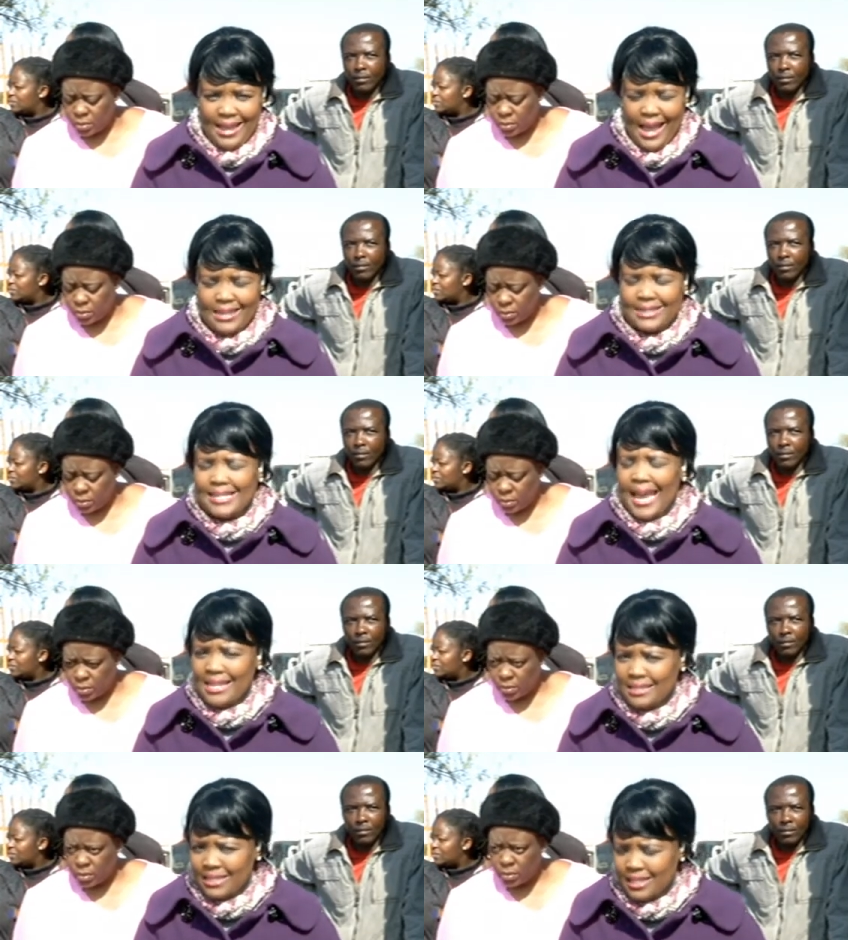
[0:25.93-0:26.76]

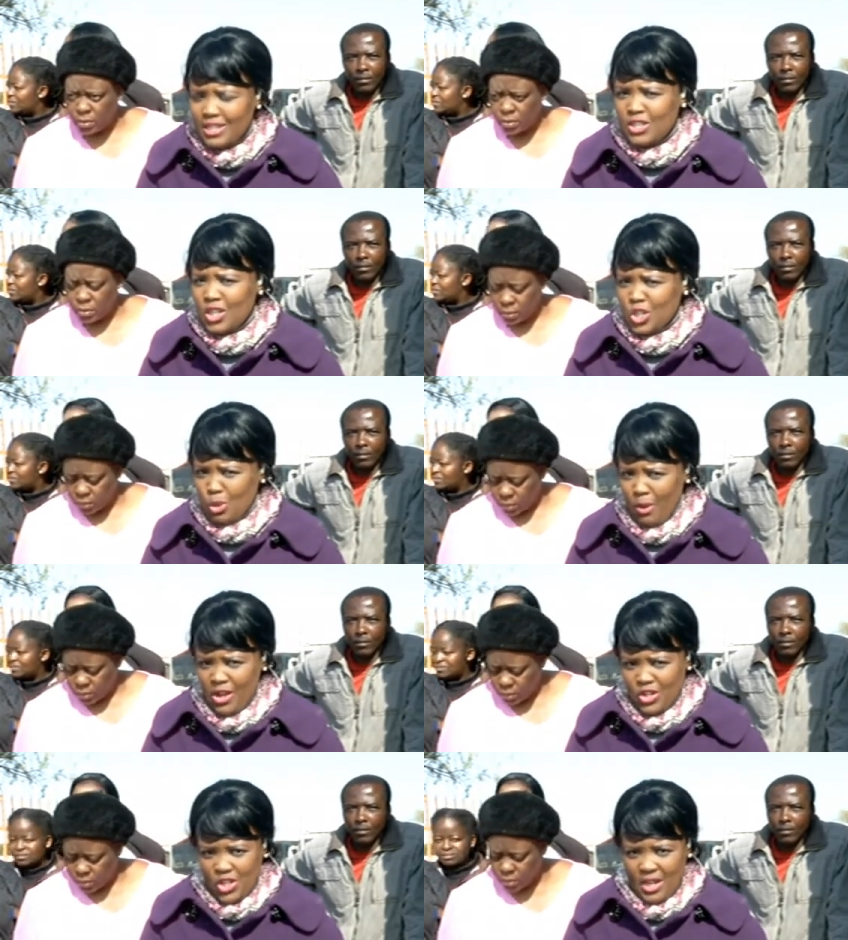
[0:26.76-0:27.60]
Speaker 1: a, a, tense
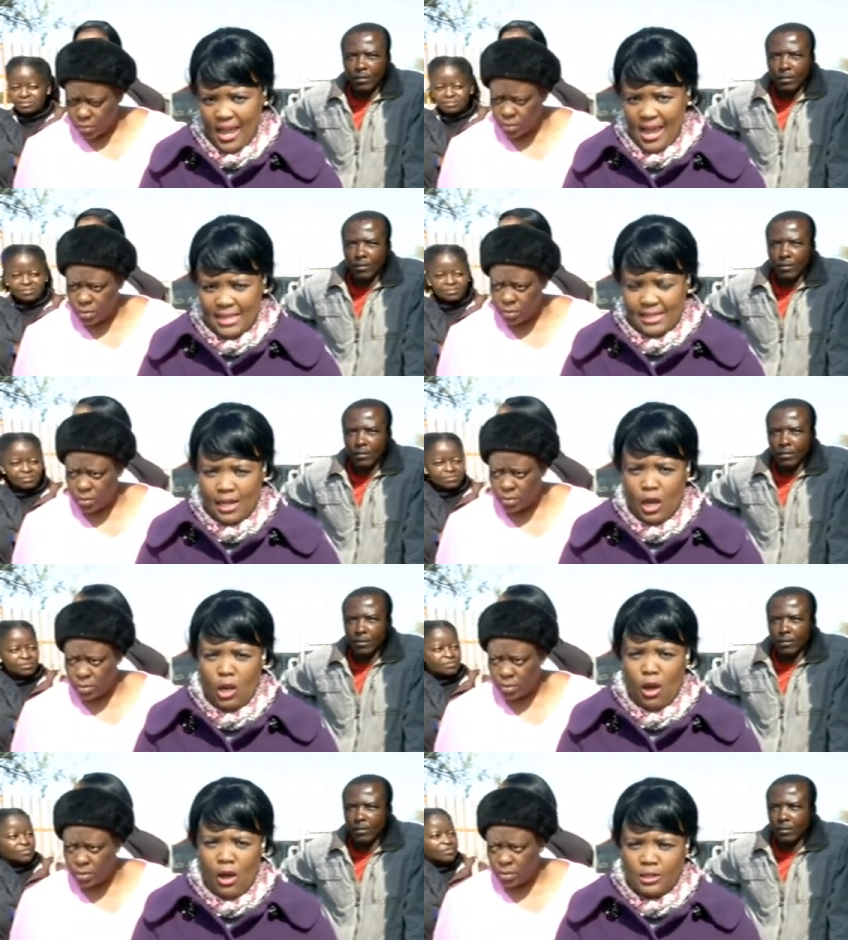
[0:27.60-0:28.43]
situation
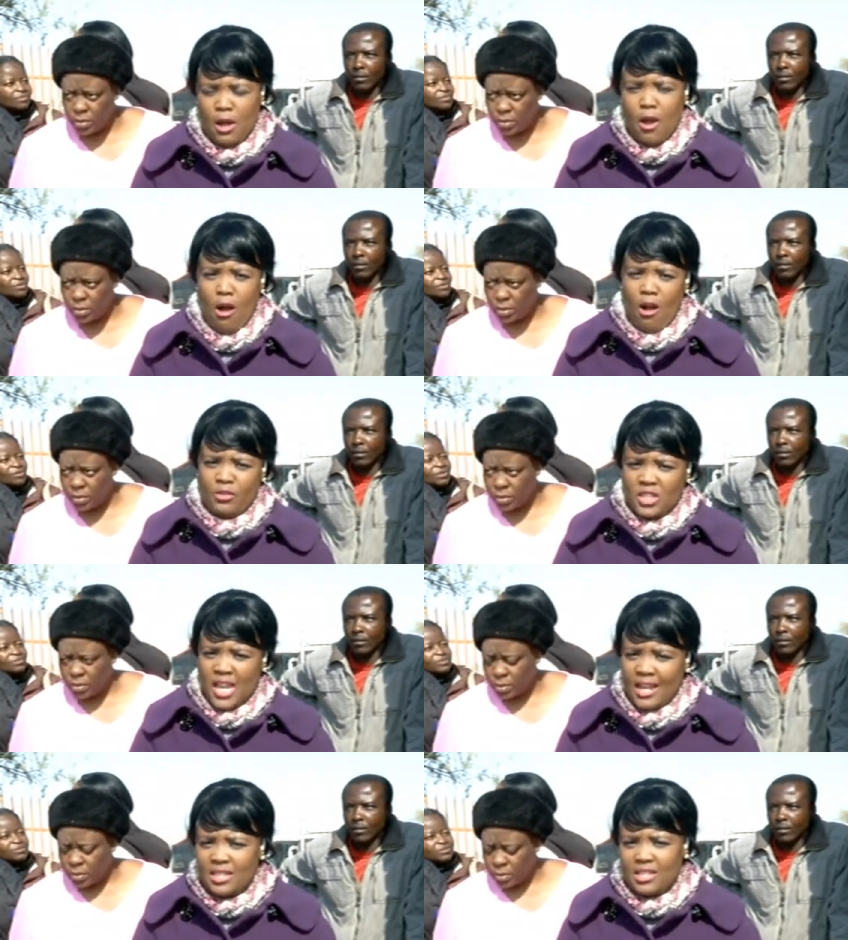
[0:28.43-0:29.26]
as a lot
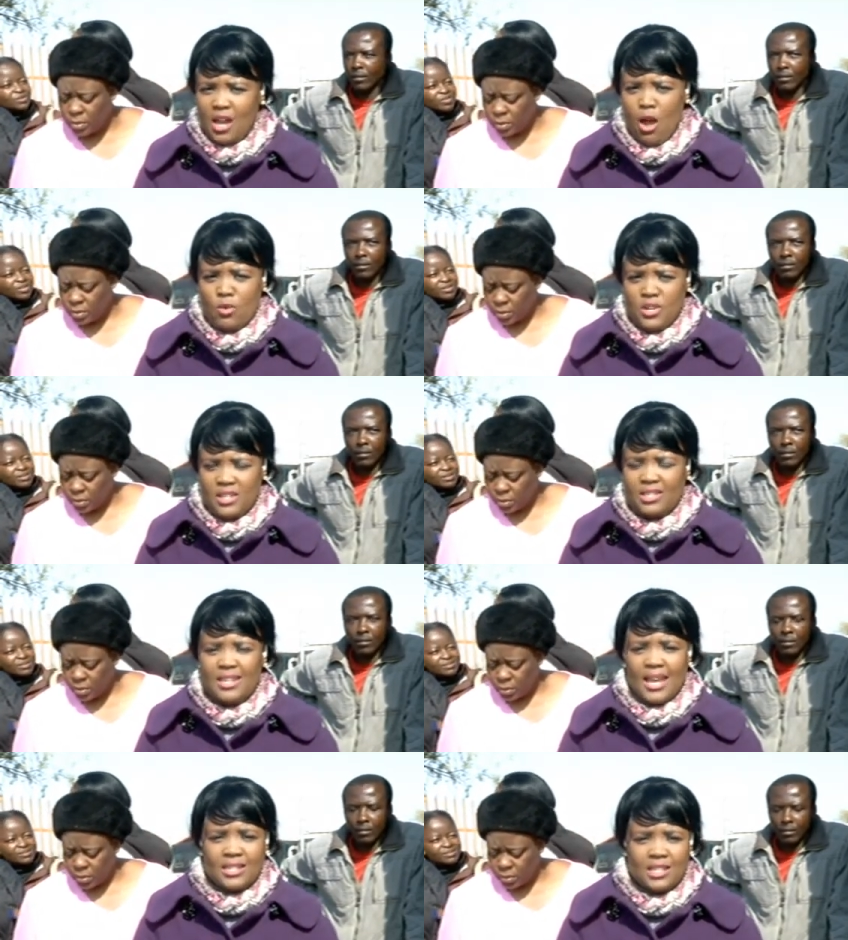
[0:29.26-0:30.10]
of taxi
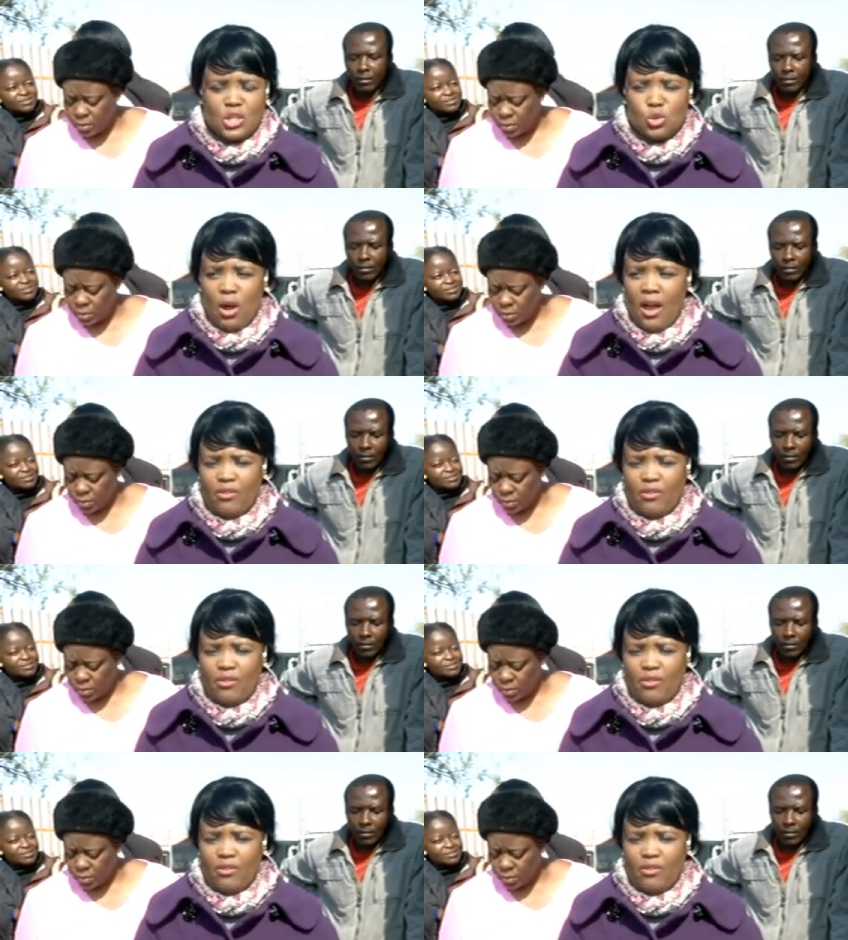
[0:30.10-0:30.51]
owners, taxi